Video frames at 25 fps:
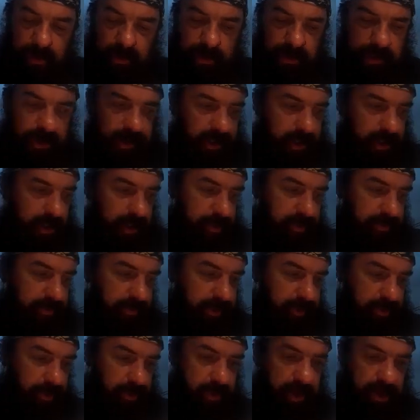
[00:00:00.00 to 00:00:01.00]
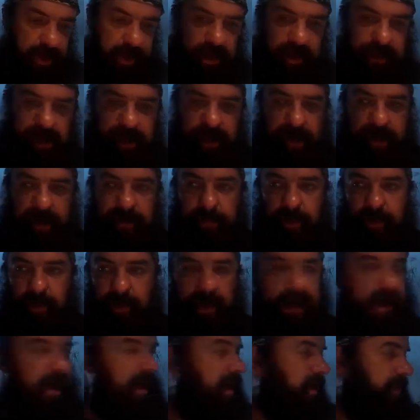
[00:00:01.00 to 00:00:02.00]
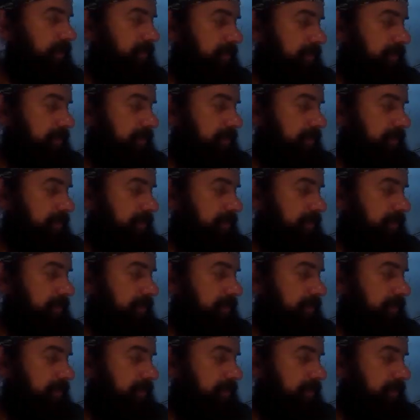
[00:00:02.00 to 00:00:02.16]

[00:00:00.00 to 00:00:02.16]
I'm going to go with a little 8mm eye,